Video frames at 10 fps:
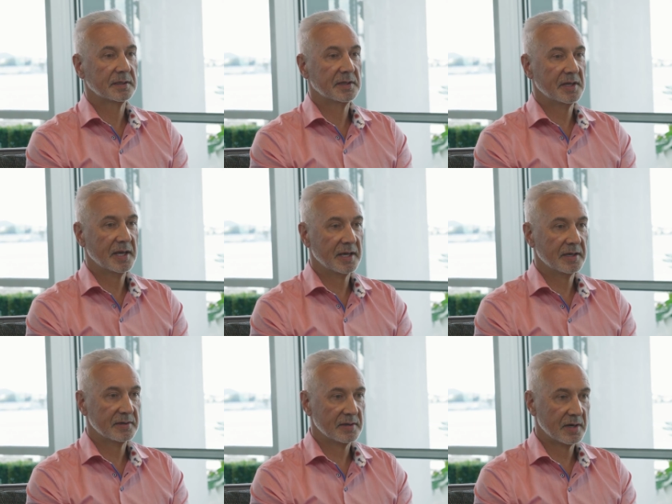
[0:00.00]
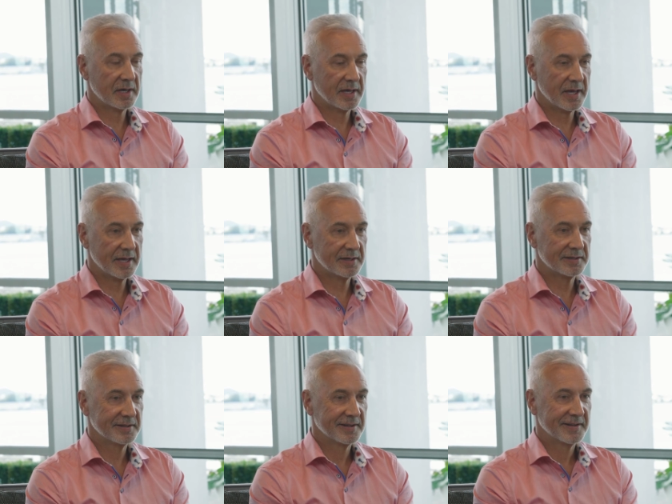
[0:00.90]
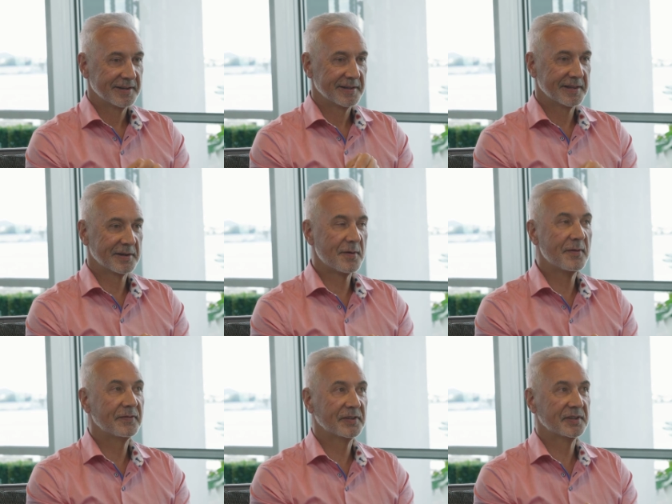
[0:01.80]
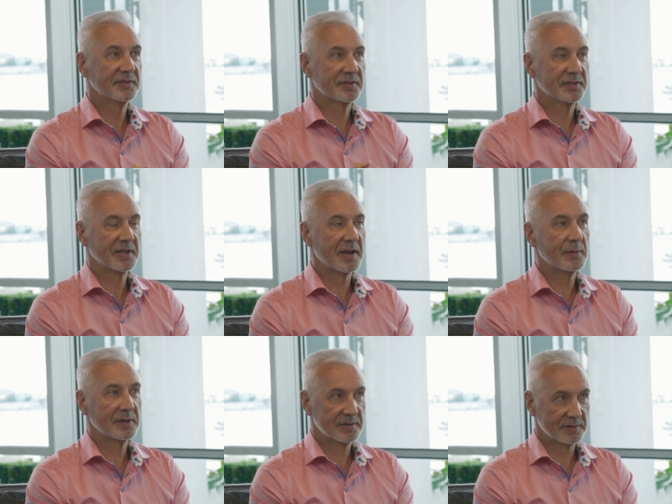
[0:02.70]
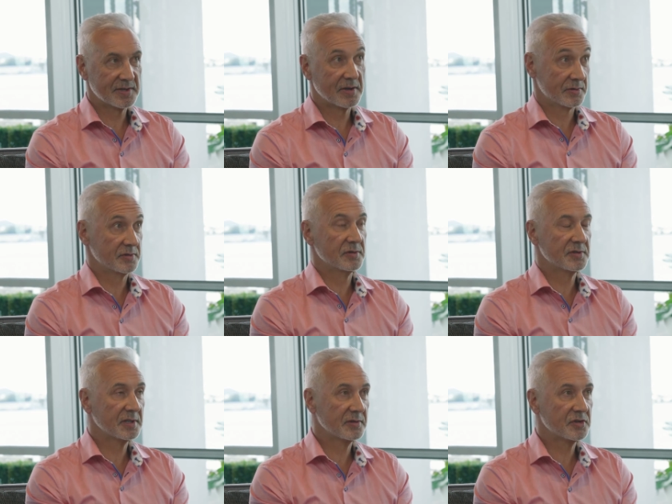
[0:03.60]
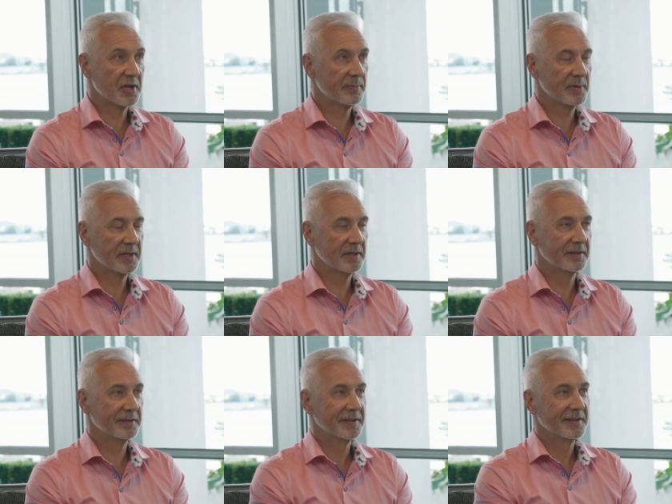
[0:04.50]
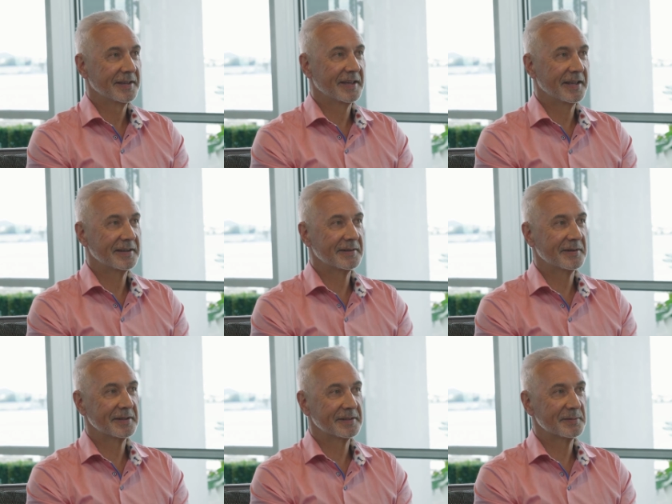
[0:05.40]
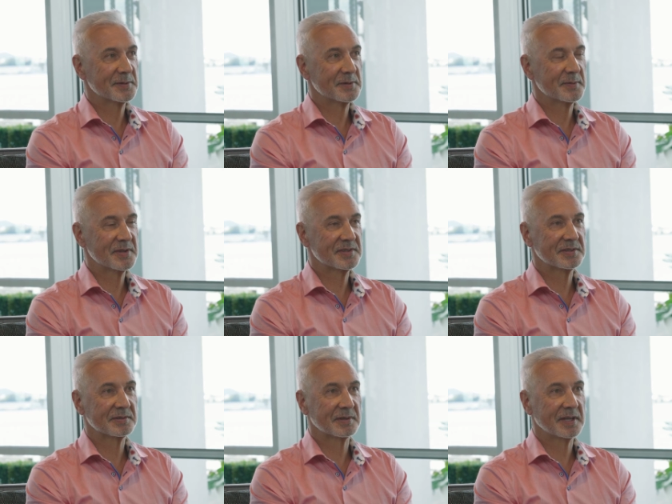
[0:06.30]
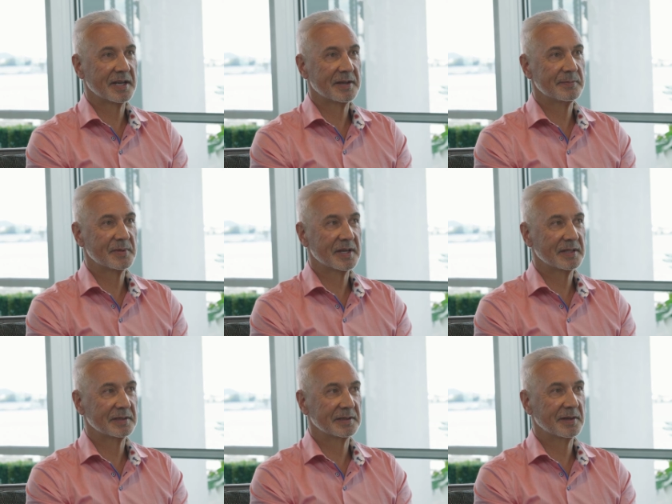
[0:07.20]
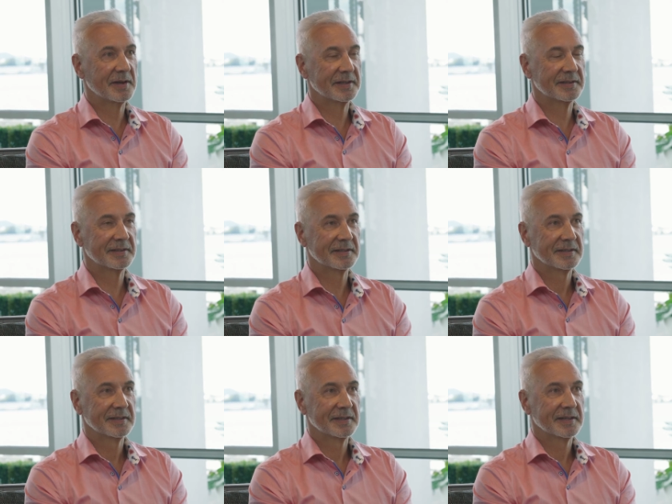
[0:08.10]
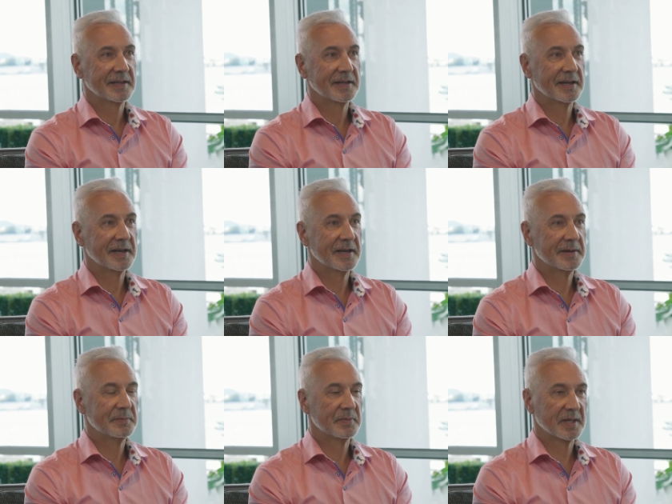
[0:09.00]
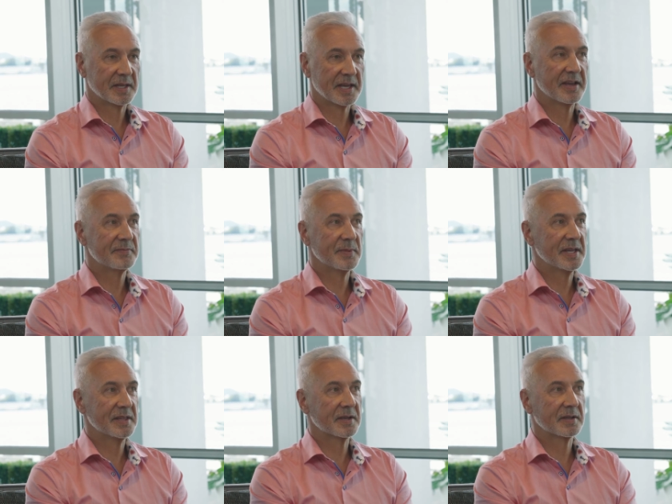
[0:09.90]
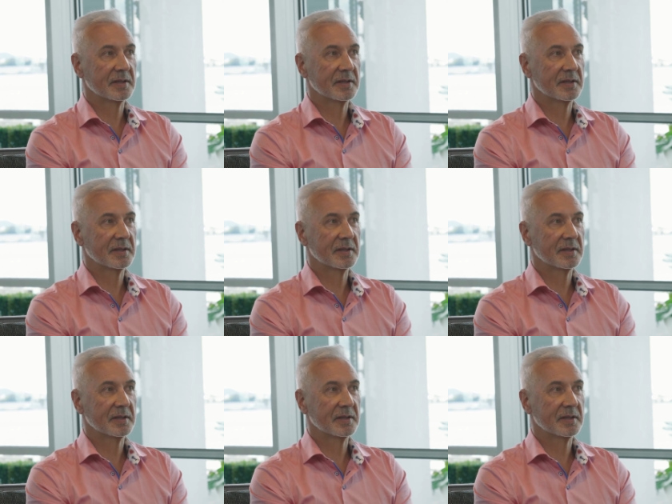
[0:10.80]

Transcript: yeah, I had the confidence to go in and say I was a New Zealand champion and and I, it was almost um, like um, it gave me the